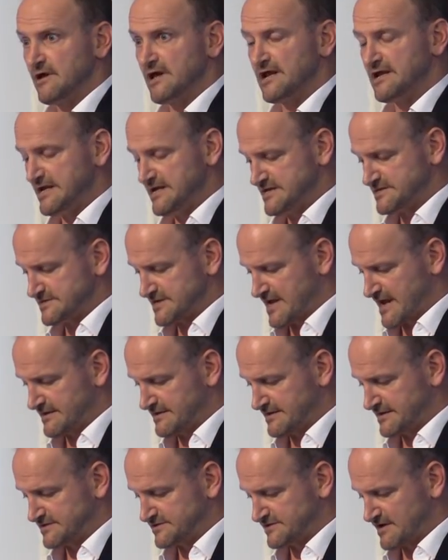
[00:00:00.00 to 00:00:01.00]
elite
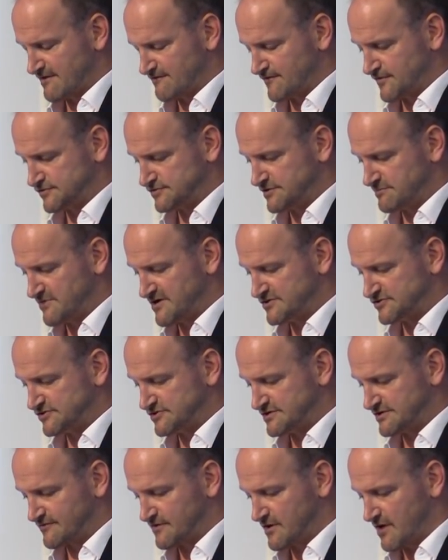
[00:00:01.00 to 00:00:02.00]
and the official
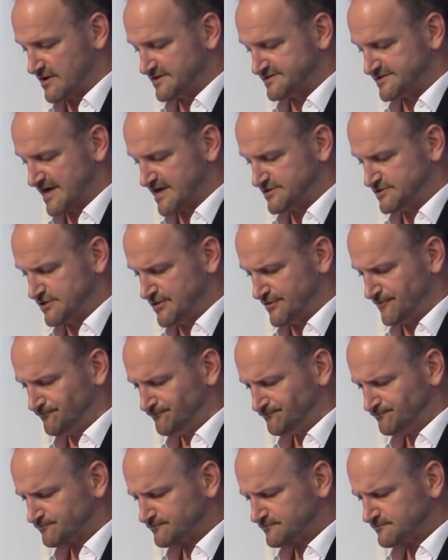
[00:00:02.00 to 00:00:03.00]
administrative class there too.
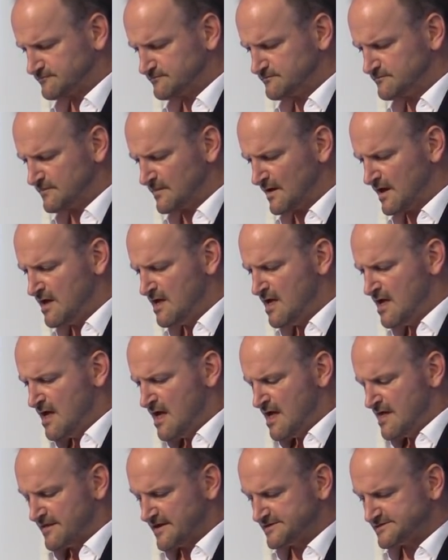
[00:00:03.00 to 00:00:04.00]

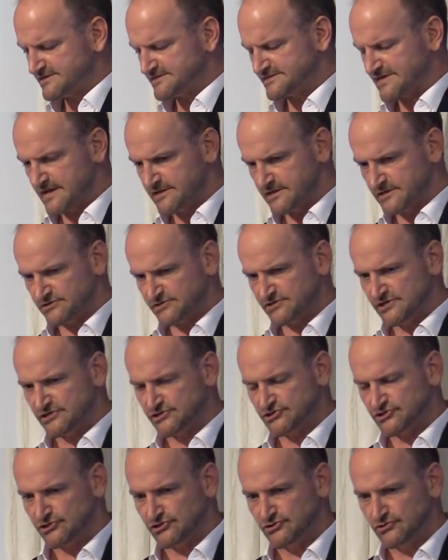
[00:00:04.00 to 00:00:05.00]
There's this tendency
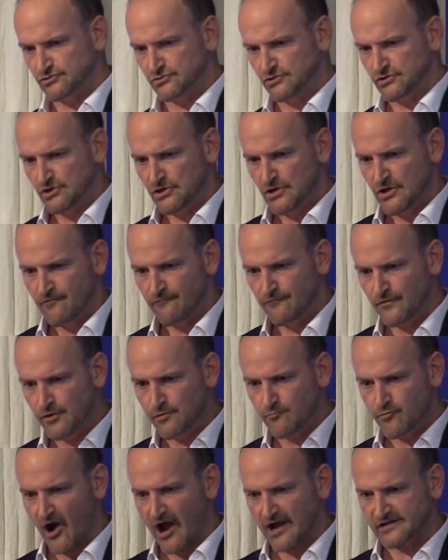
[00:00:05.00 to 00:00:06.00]
to
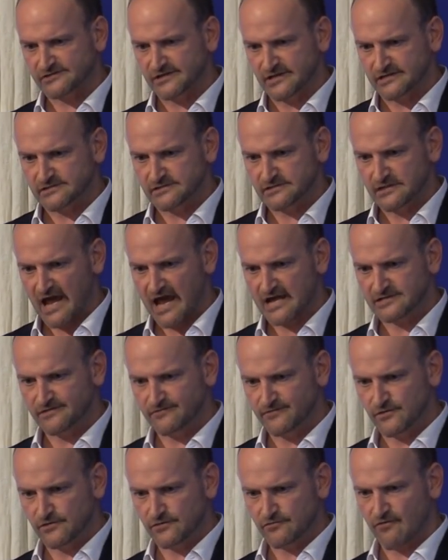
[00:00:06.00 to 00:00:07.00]
view Brexit and to
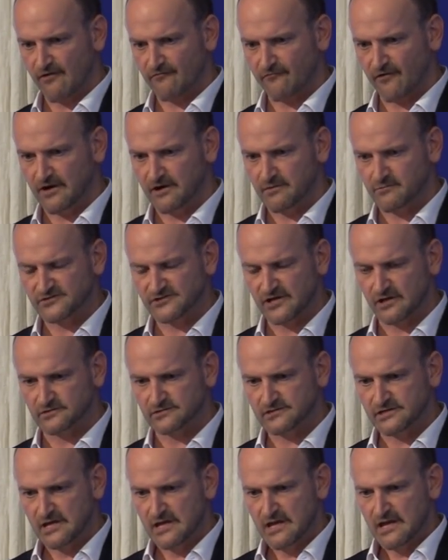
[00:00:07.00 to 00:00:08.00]
view the referendum
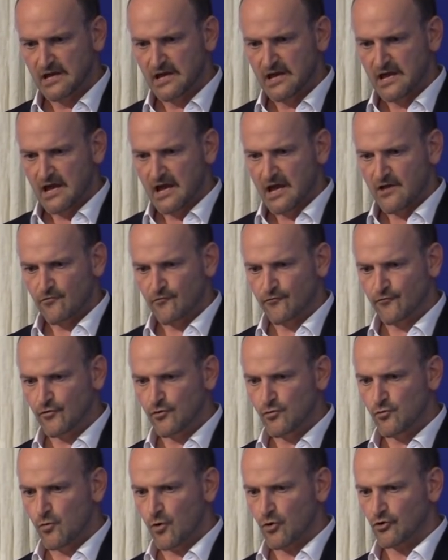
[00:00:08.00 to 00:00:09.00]
result
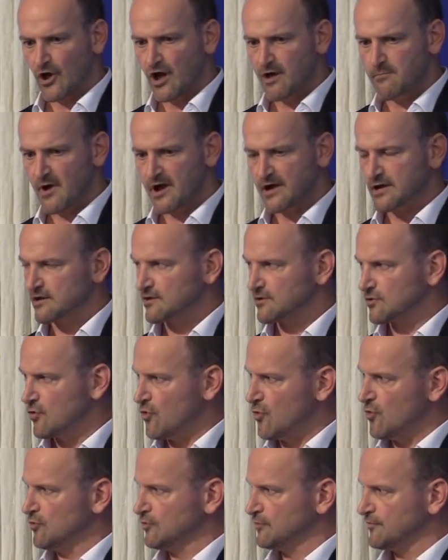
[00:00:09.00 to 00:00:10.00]
through what I might
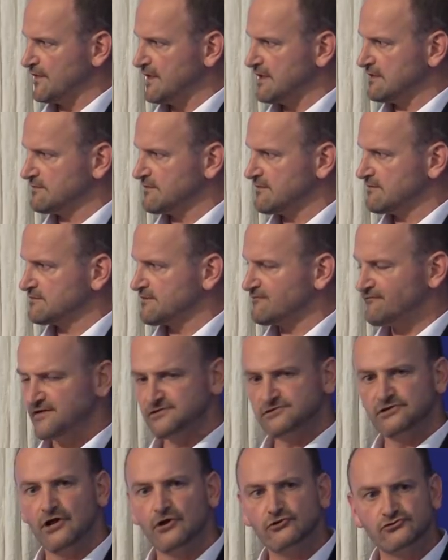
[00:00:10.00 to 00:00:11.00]
call the
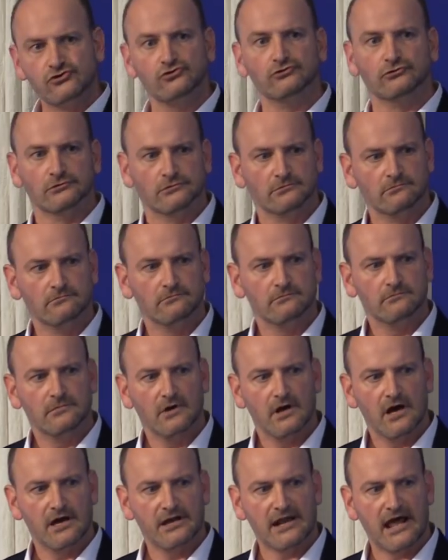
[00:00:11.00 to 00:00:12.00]
Fintan O'Toole
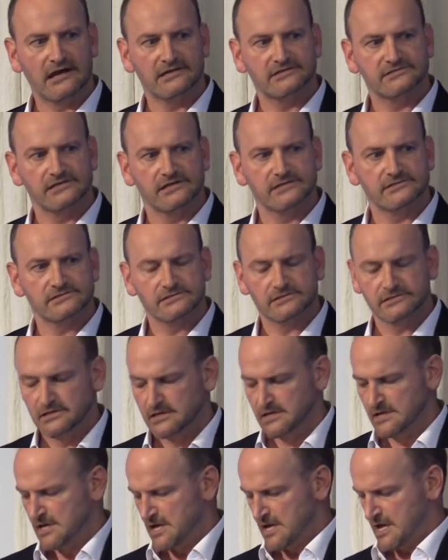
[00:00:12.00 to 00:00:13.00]
analysis.
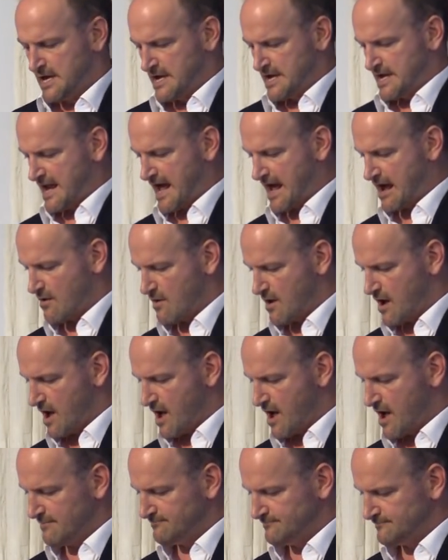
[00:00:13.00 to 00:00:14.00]

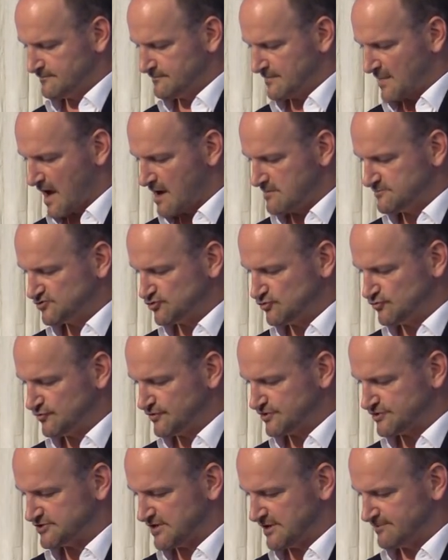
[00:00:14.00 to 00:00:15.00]
Now, I'm sure
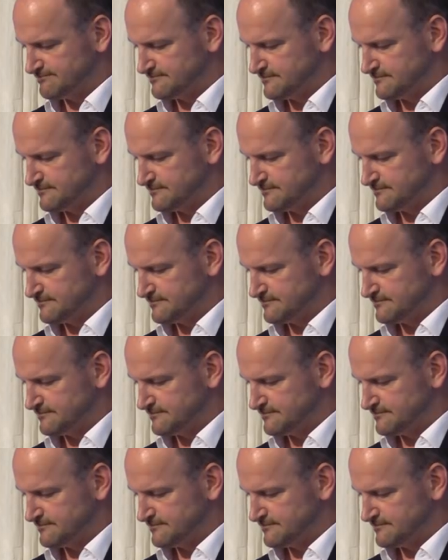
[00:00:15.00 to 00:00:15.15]
that